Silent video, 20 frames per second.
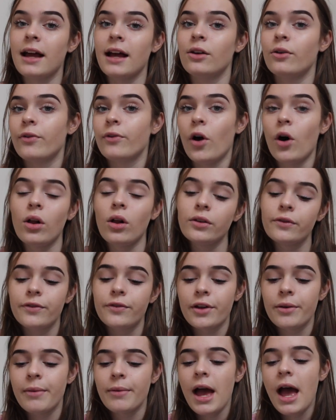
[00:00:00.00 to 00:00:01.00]
I love all of
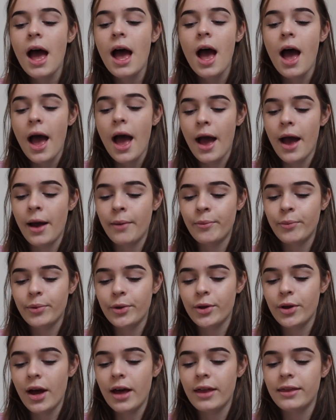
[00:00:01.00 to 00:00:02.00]
them, um,
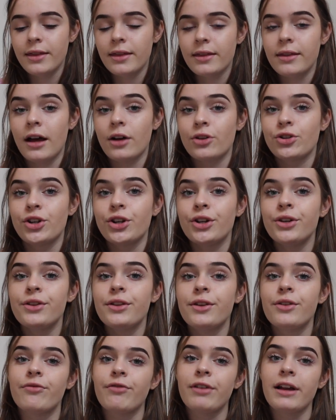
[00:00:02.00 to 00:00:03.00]
but I'll show you
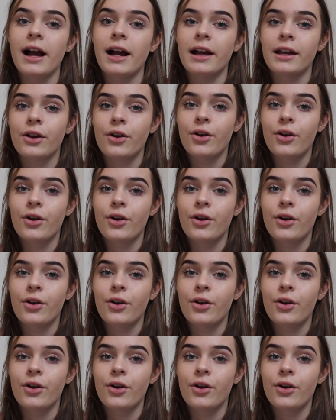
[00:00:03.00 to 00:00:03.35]
the three I